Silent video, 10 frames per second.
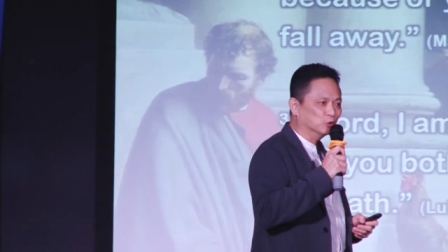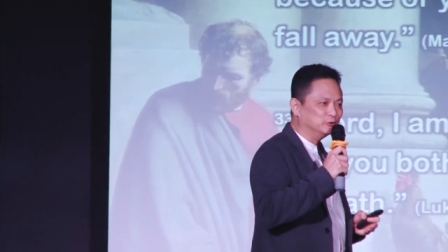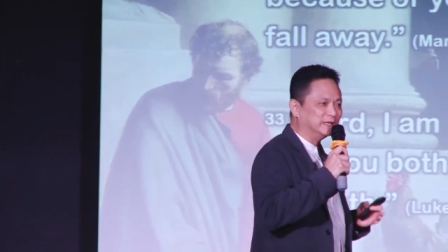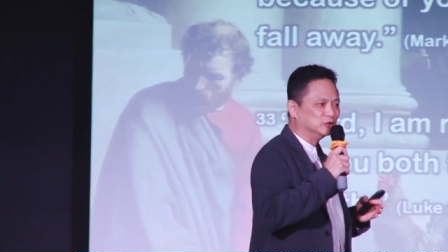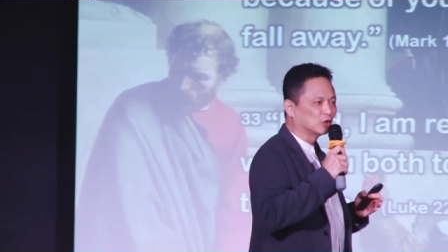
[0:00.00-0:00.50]

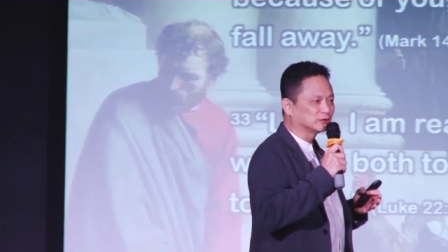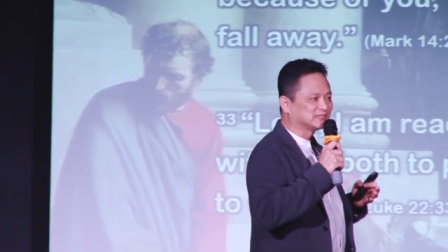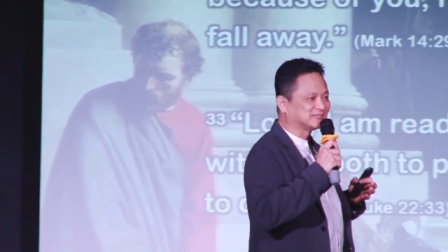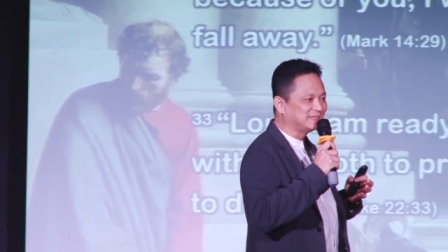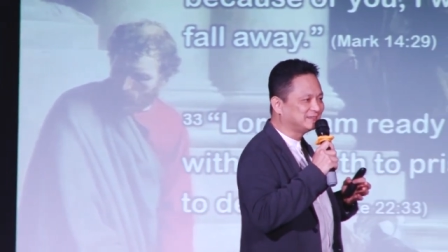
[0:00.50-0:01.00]
who did
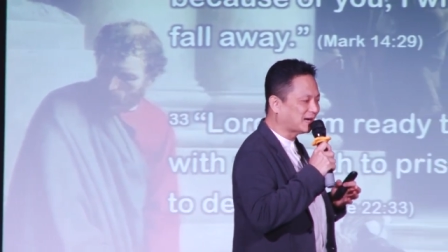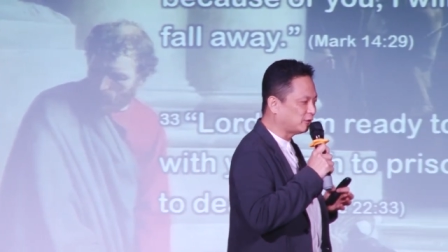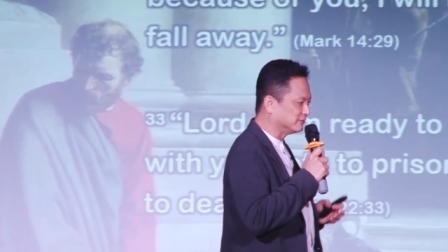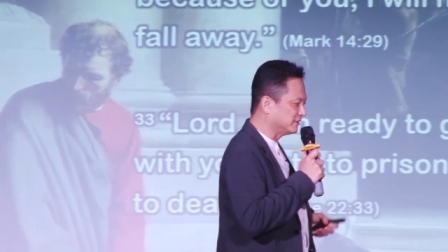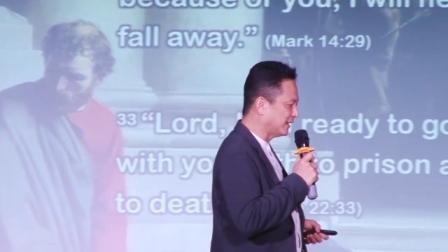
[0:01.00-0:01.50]
not sit
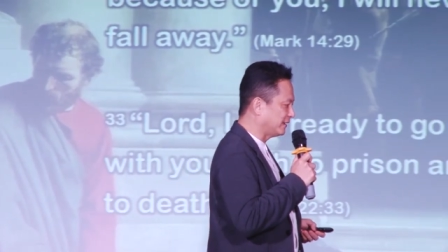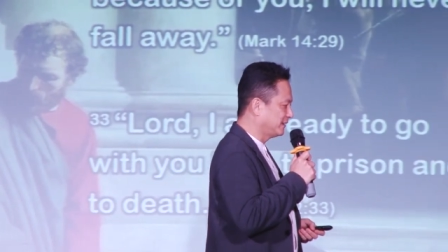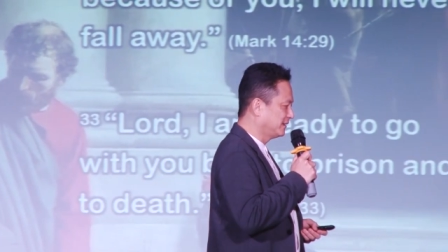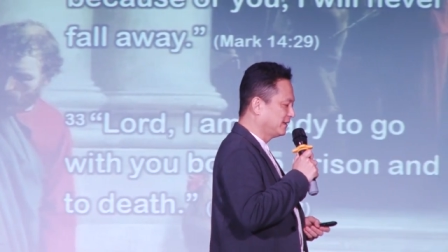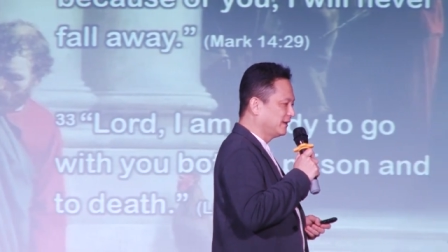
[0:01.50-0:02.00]
down
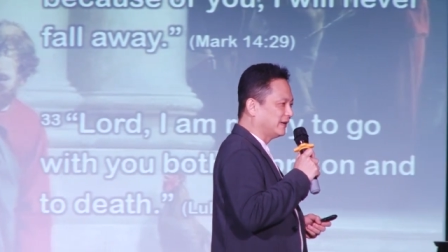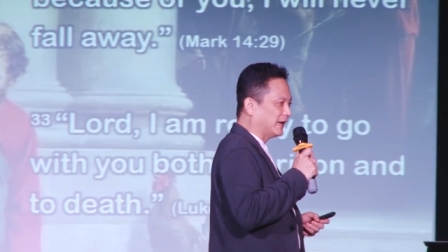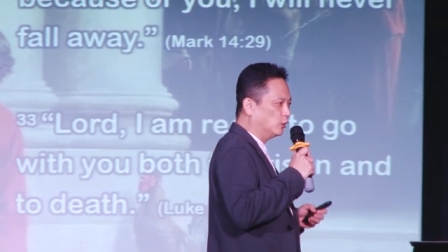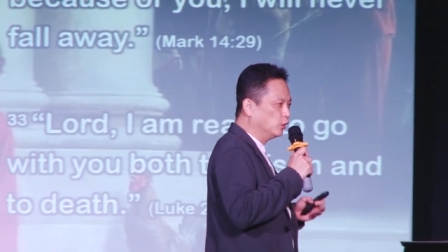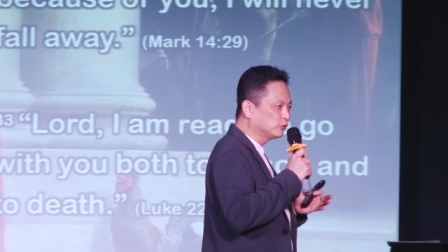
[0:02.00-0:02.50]

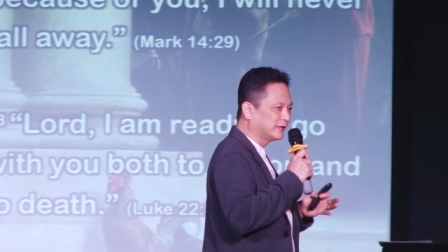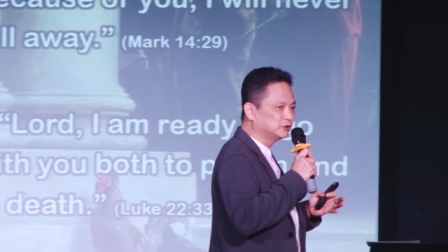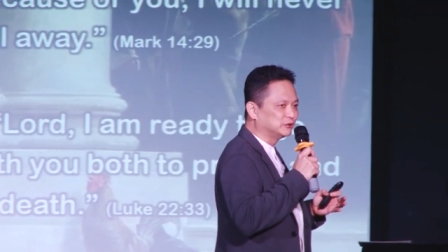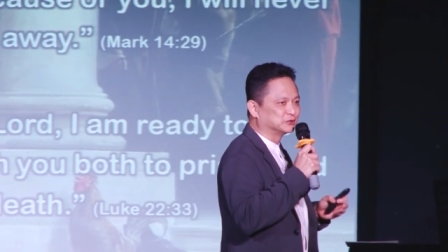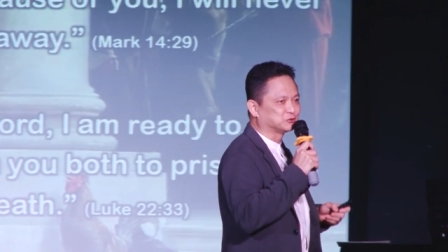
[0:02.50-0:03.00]
and look
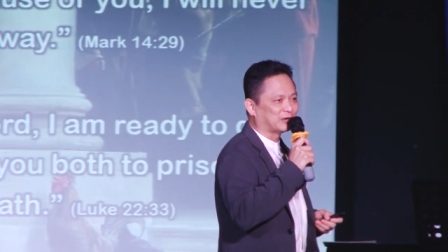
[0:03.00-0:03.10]
into the